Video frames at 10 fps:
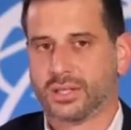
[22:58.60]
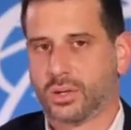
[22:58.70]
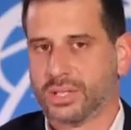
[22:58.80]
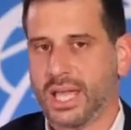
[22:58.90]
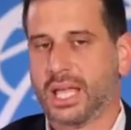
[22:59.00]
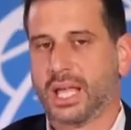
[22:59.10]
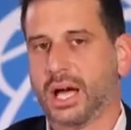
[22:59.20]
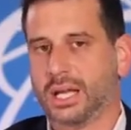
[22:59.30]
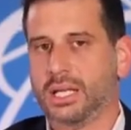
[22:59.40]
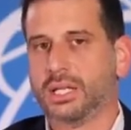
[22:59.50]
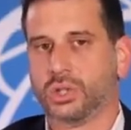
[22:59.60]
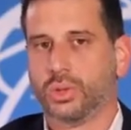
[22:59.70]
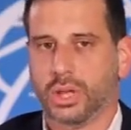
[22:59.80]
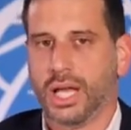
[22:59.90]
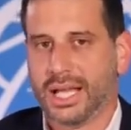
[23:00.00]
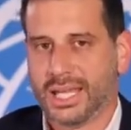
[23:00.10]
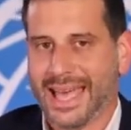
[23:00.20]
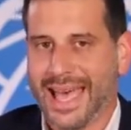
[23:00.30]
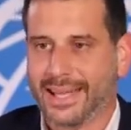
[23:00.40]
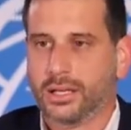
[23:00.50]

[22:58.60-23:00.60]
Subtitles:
or taking on an issue like that